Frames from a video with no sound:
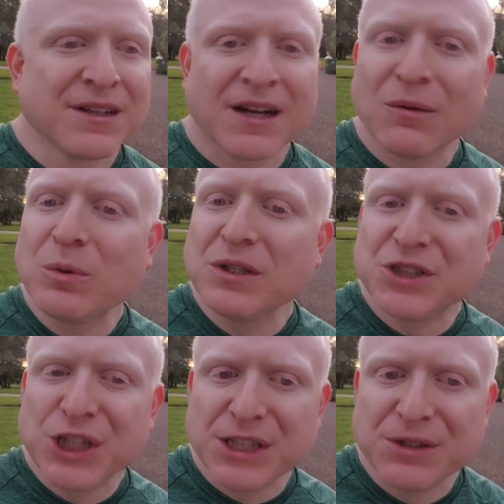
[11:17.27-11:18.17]
I wouldn't
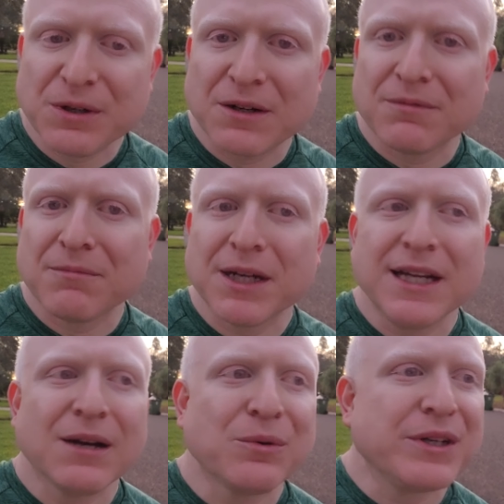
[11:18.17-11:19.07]
cheat you out of
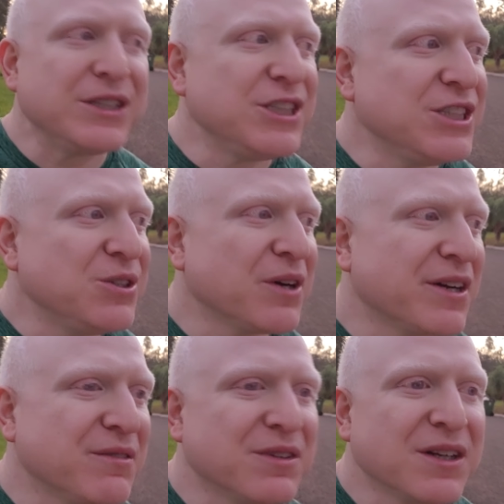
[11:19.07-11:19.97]
money. I wouldn't cheat you out
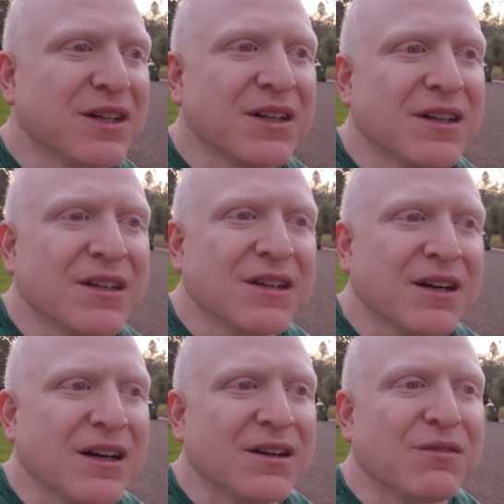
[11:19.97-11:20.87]

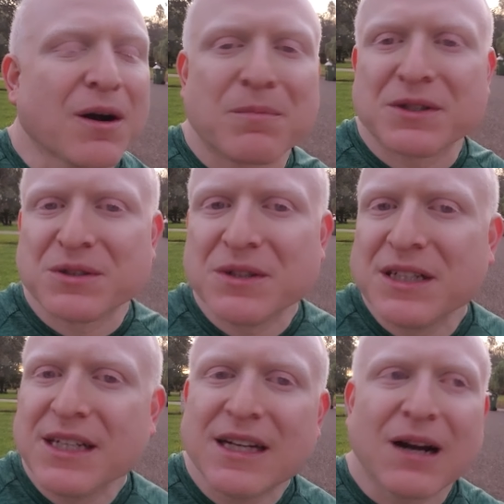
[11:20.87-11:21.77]
of
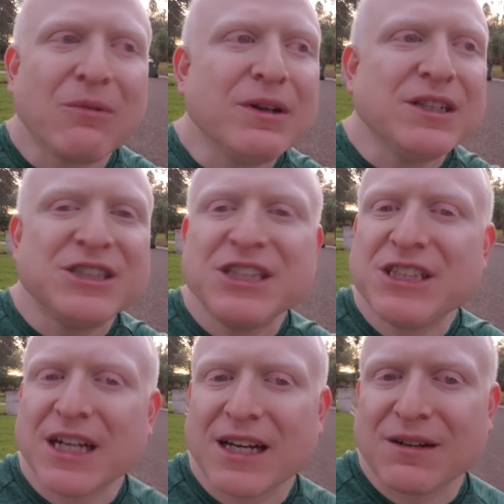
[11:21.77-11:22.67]
opportunity. I wouldn't
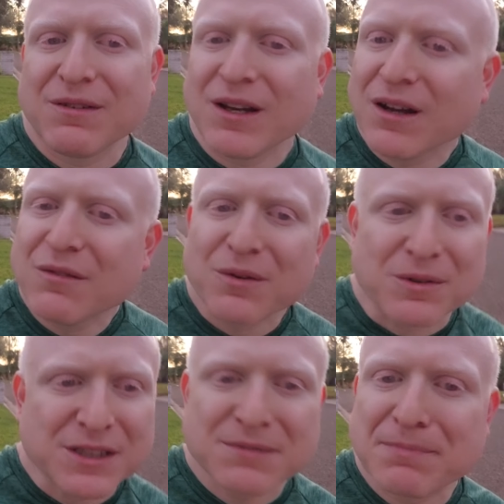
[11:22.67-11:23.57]
cheat you out of love or
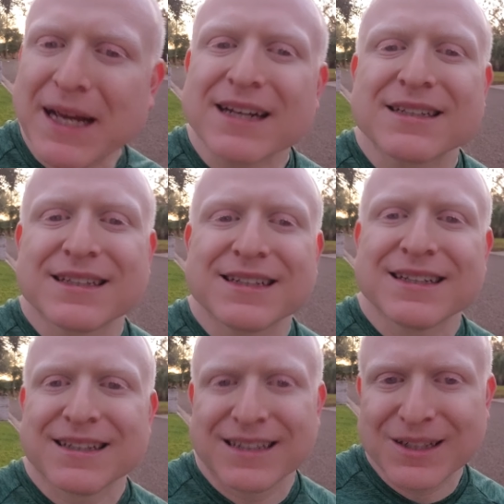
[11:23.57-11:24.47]
respect.
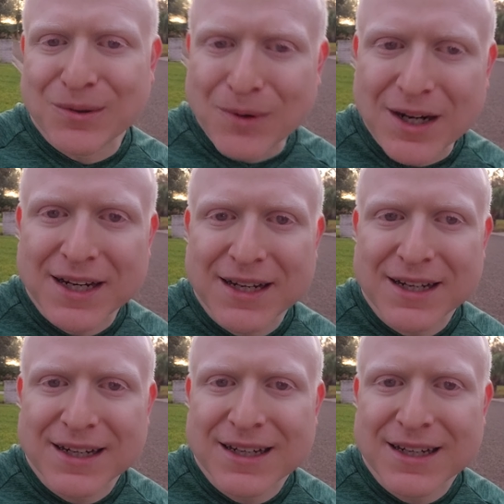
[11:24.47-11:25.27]
You know why?